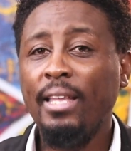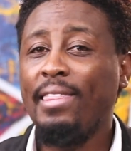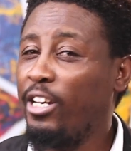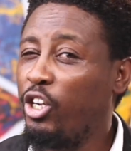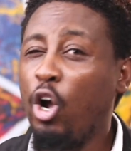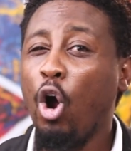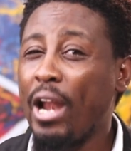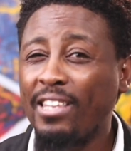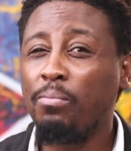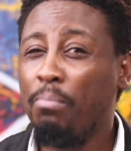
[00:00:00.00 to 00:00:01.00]
that God
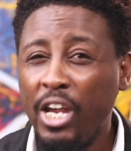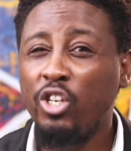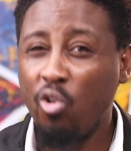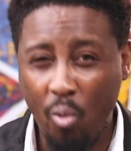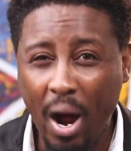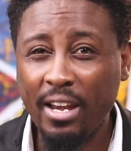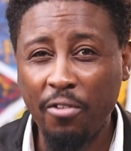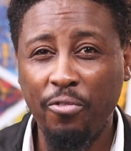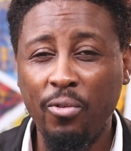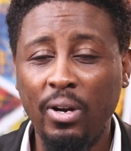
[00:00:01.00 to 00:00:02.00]
has made you
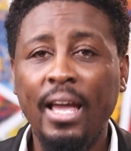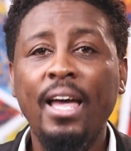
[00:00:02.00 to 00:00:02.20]
wonderful,